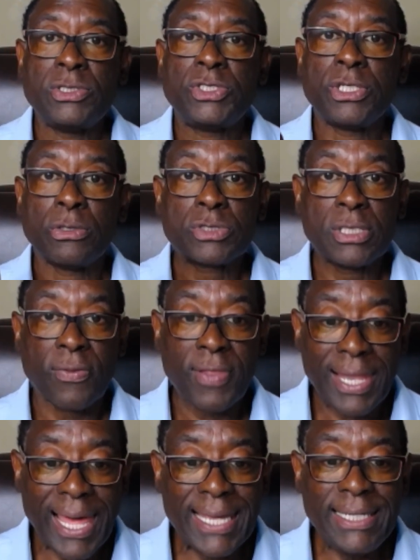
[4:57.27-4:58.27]
children of the
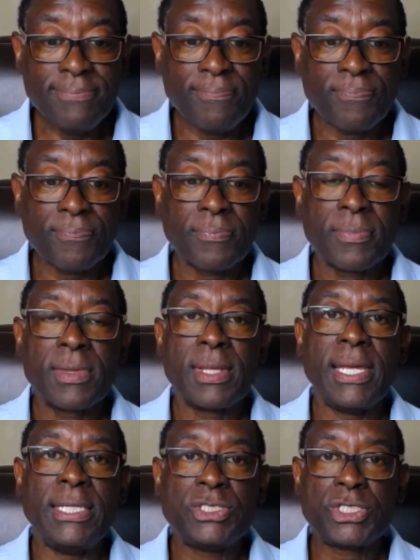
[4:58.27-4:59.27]
light,
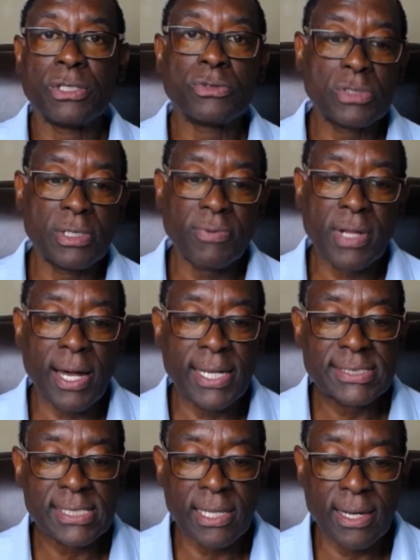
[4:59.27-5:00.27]
and children of
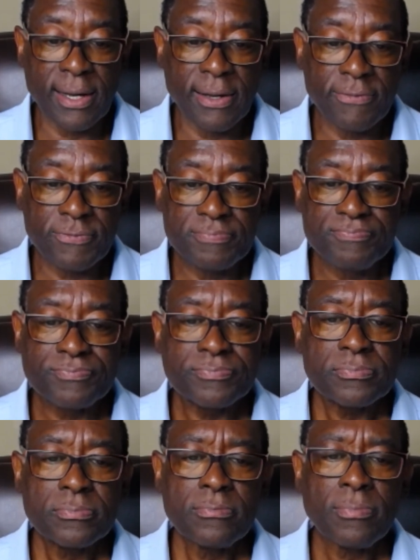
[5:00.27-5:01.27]
God's love.
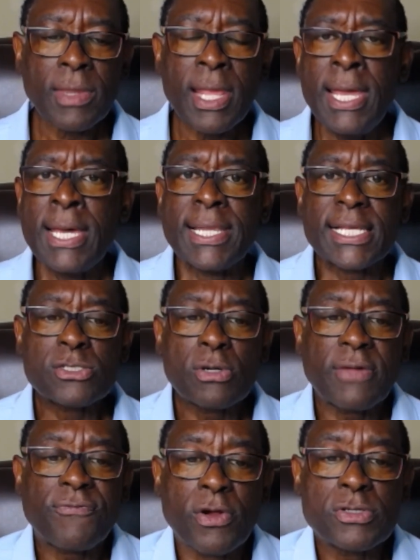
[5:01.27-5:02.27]
Let's look
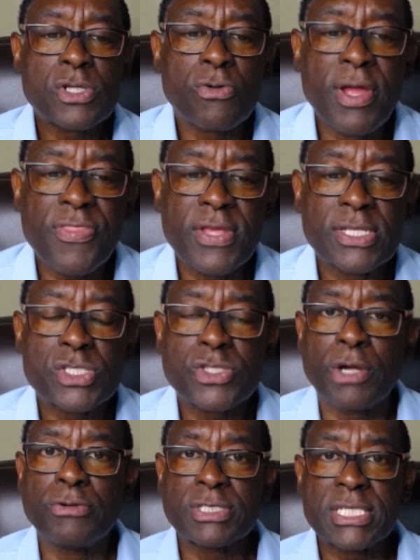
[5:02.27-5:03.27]
at 1 Corinthians
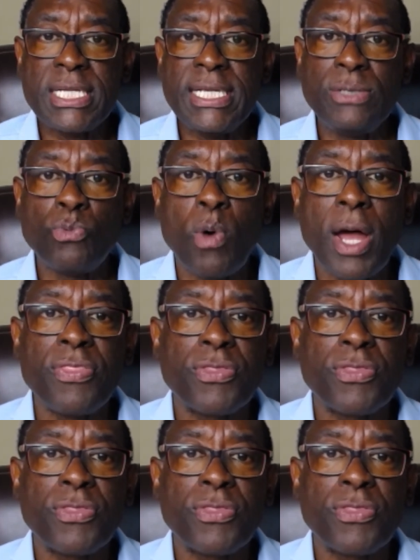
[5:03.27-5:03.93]
13, 1